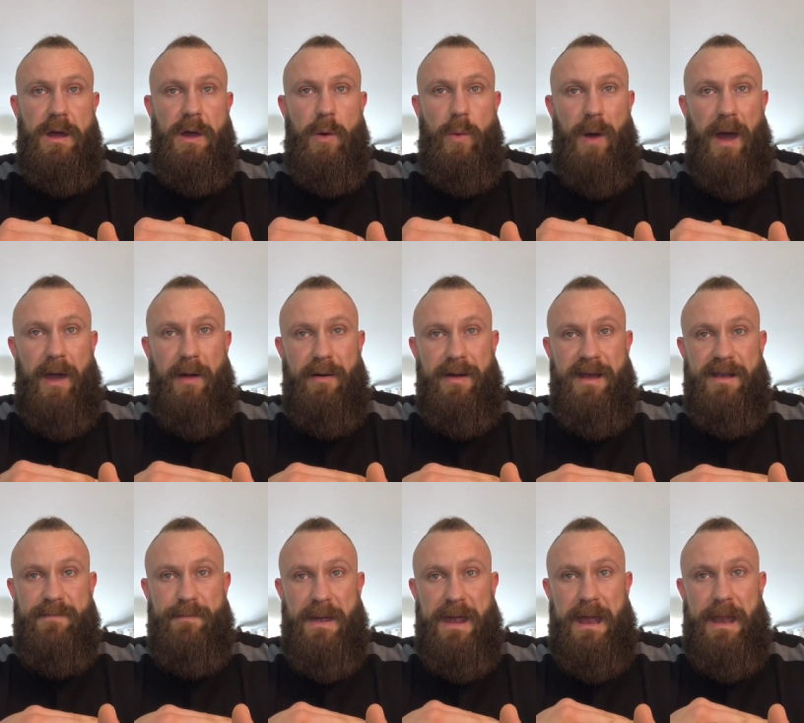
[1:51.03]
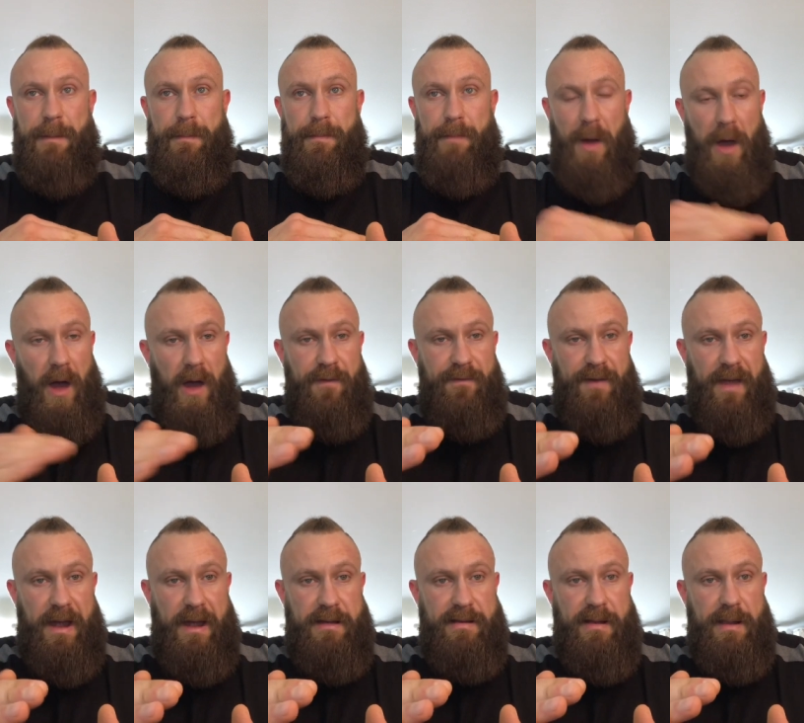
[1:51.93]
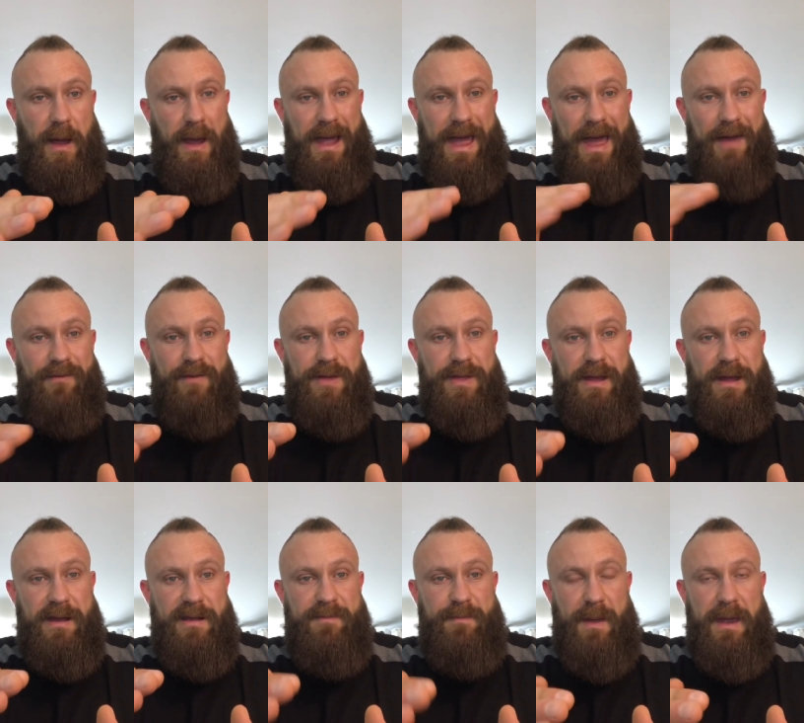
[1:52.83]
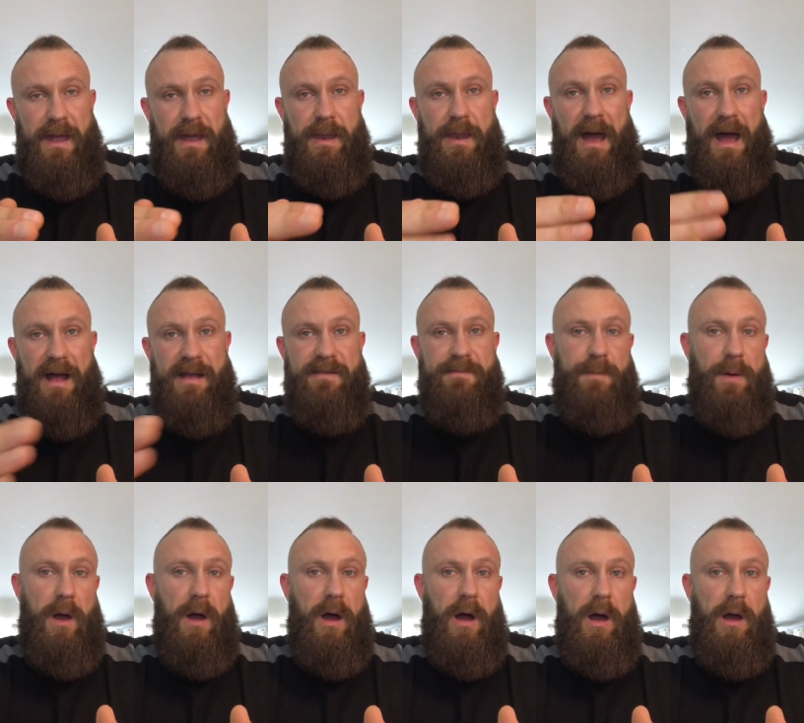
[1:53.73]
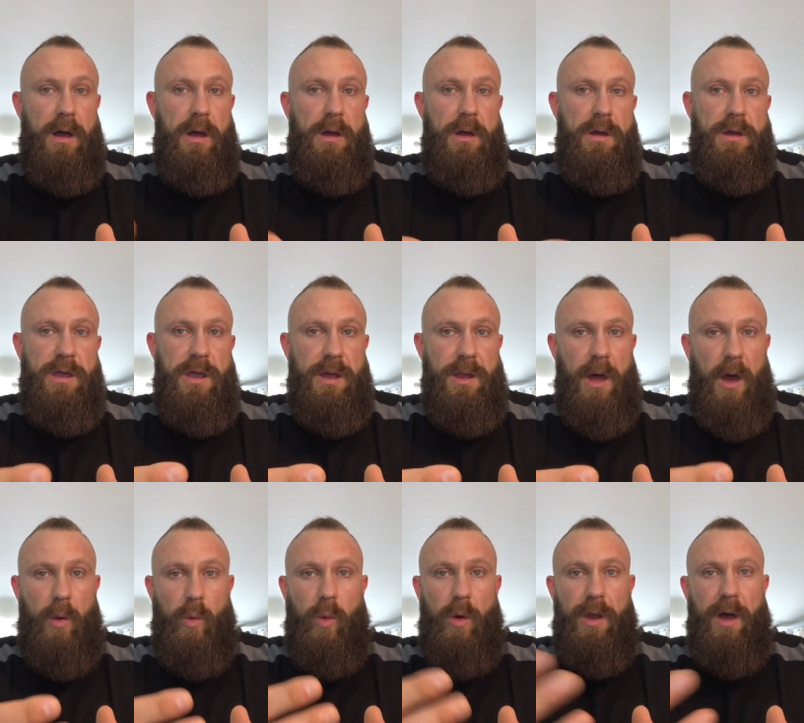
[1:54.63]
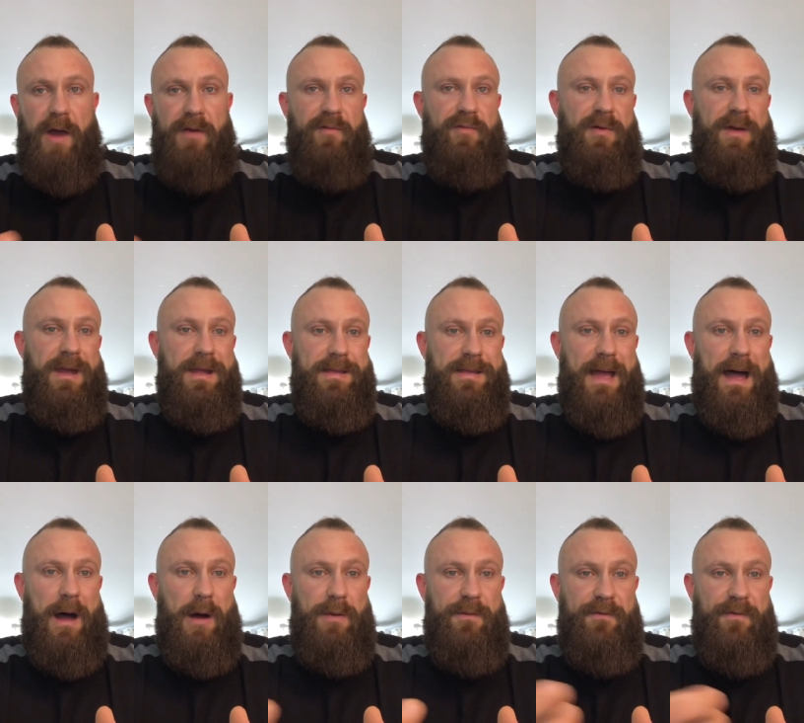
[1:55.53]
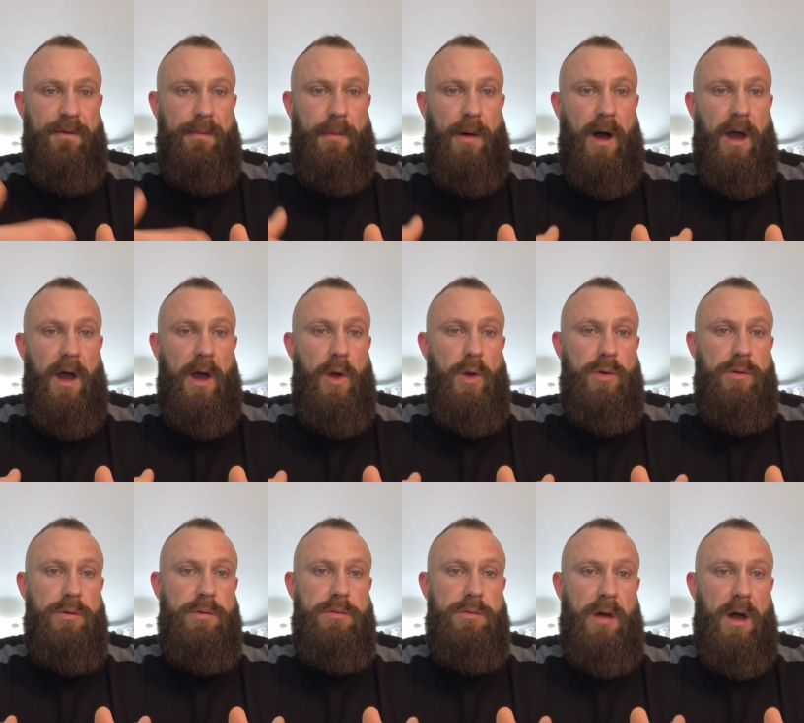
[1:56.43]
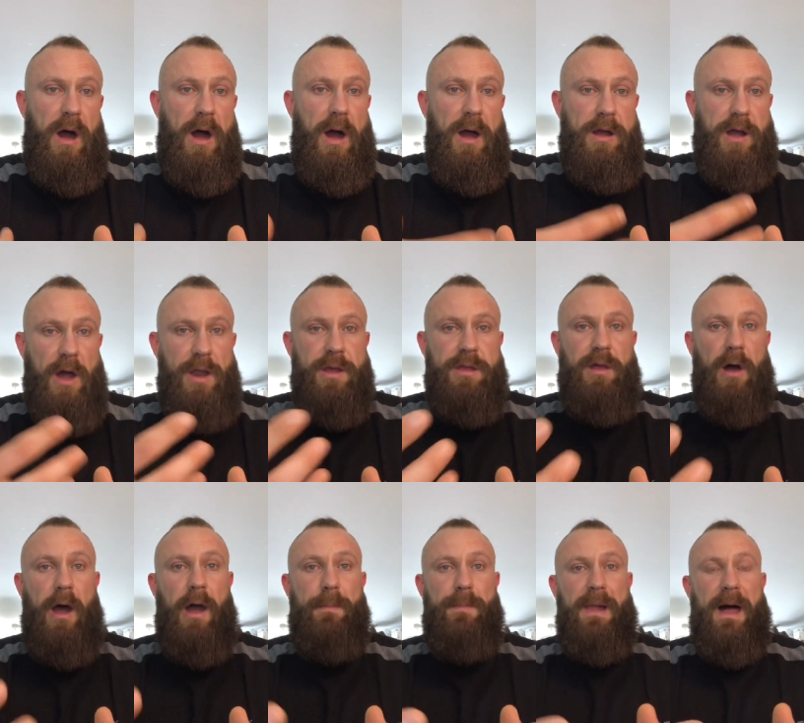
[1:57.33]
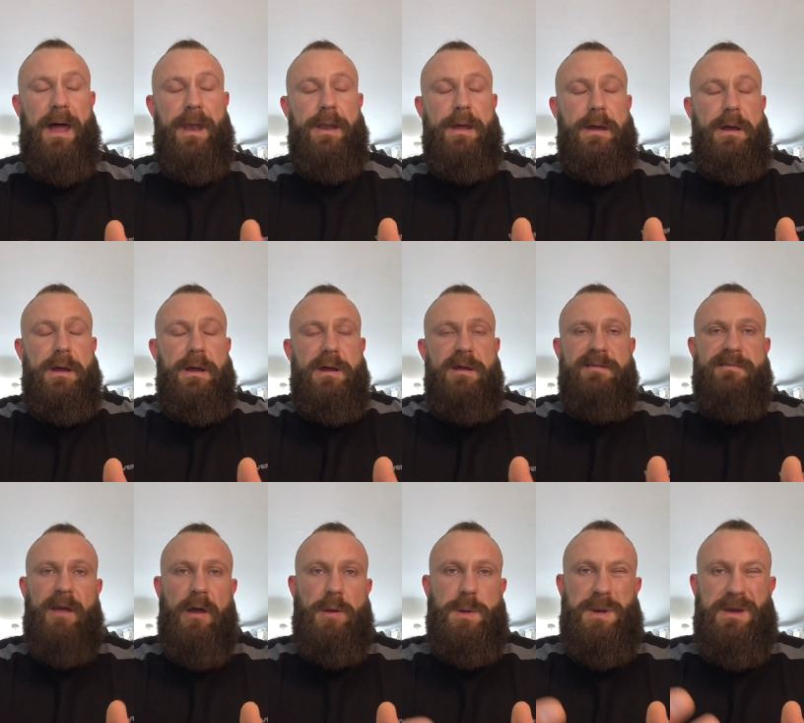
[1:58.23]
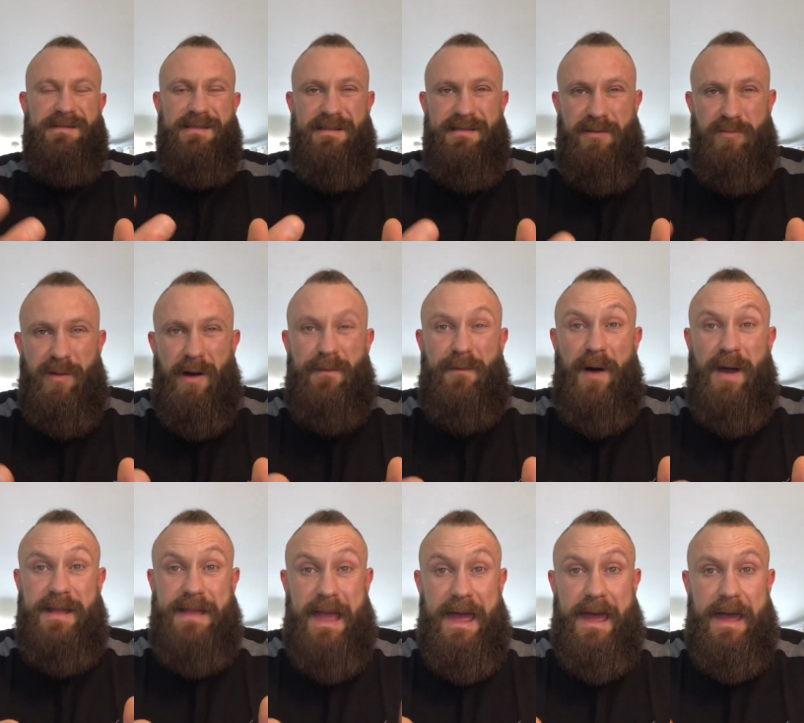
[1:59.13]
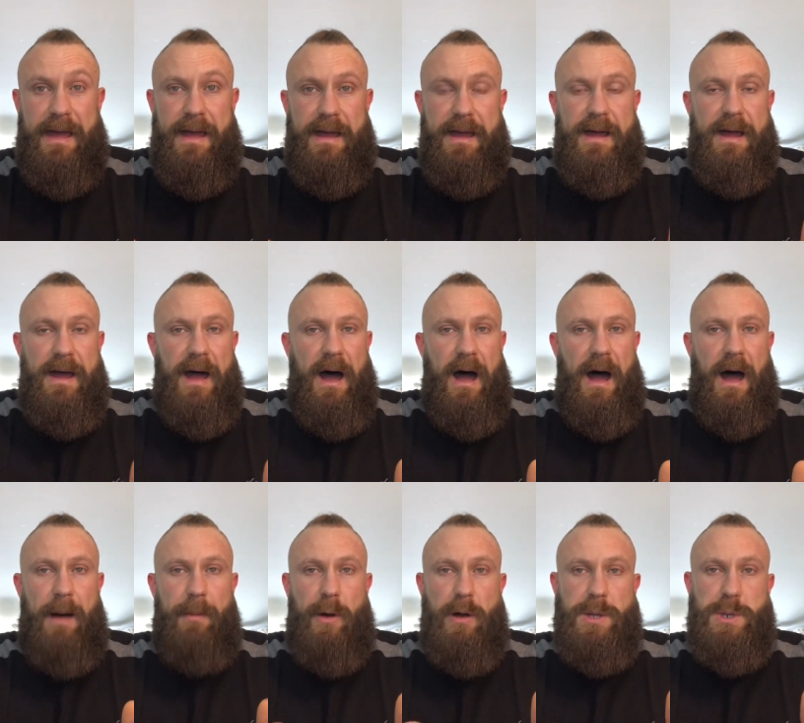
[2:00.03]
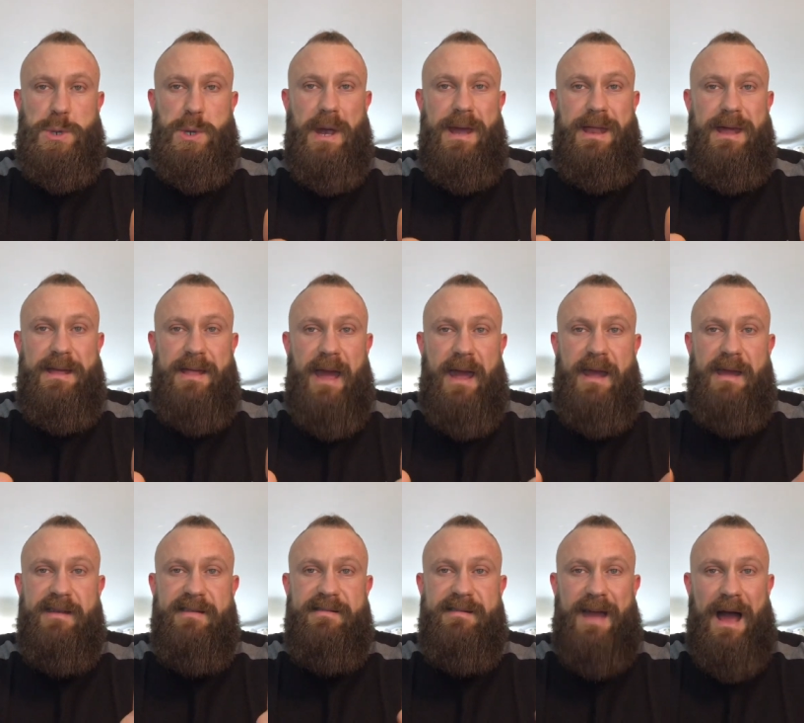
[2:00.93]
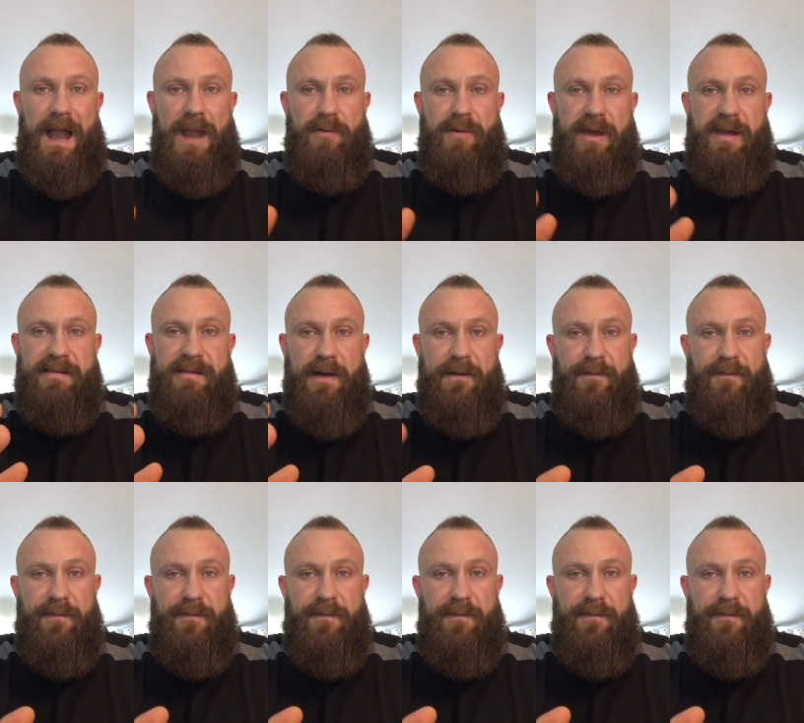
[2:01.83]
where it has been perfect. Like everything has been as per you know what I've written down for my own uh, kind of diet plan. So just as a rough idea, um, on training days calories are